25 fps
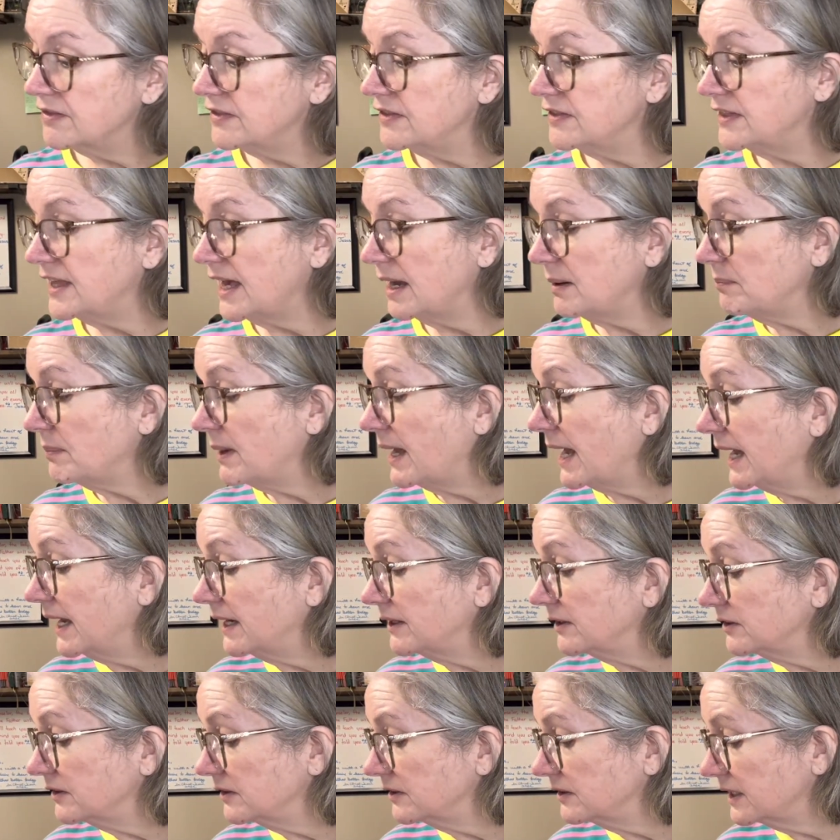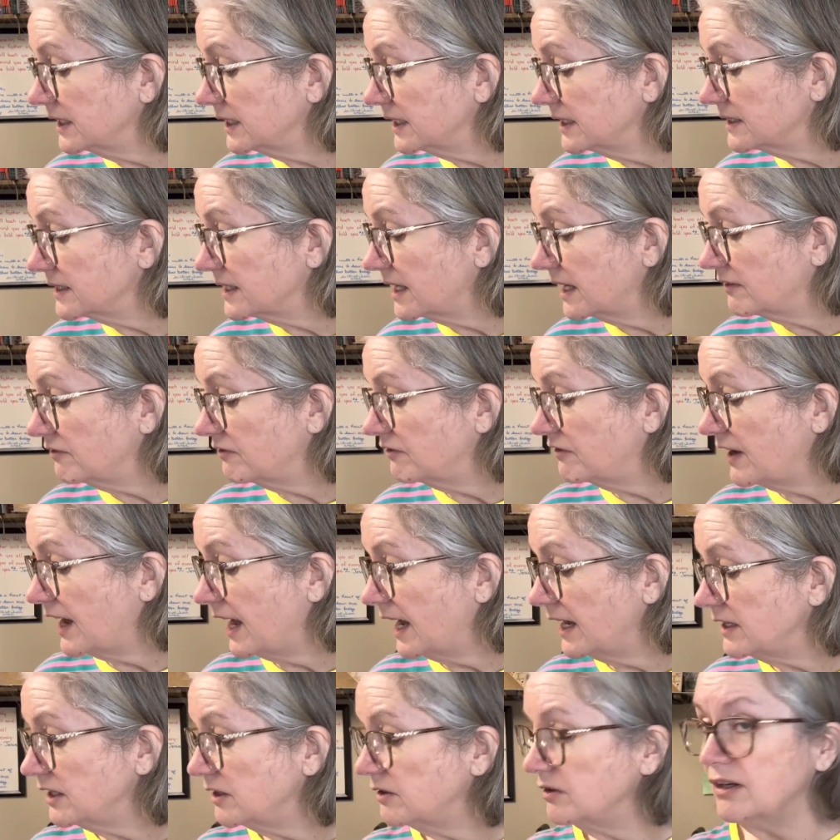That pattern is a
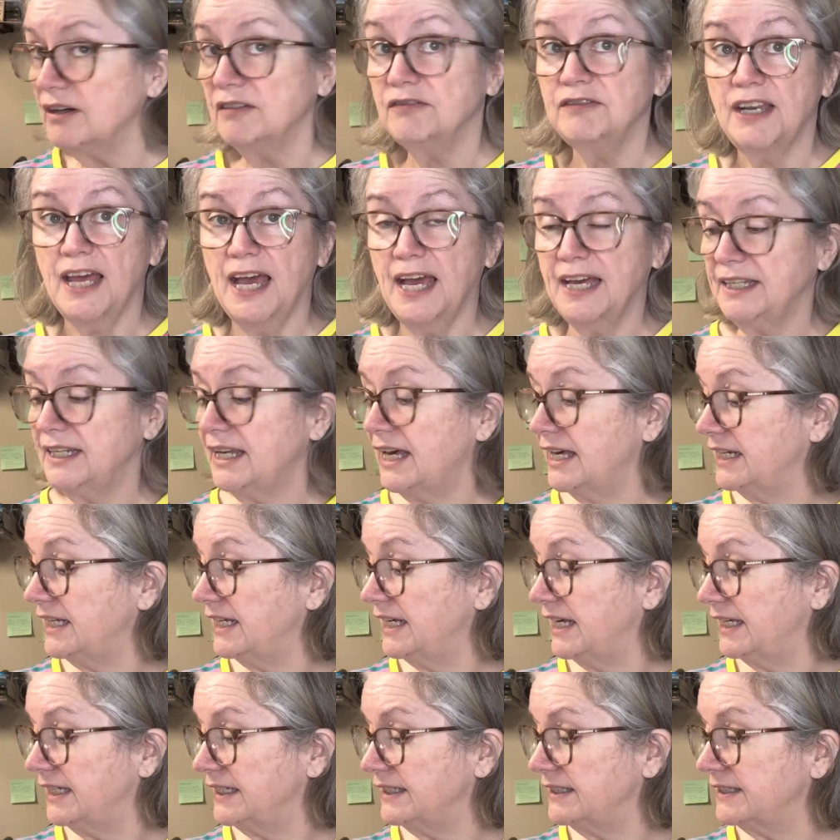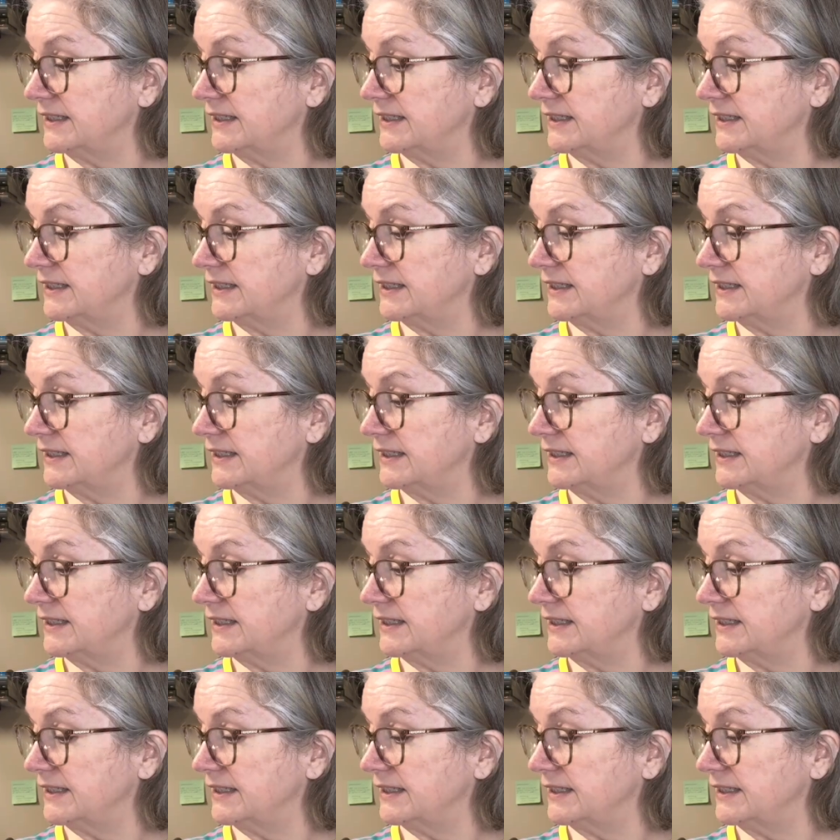value of $9.98.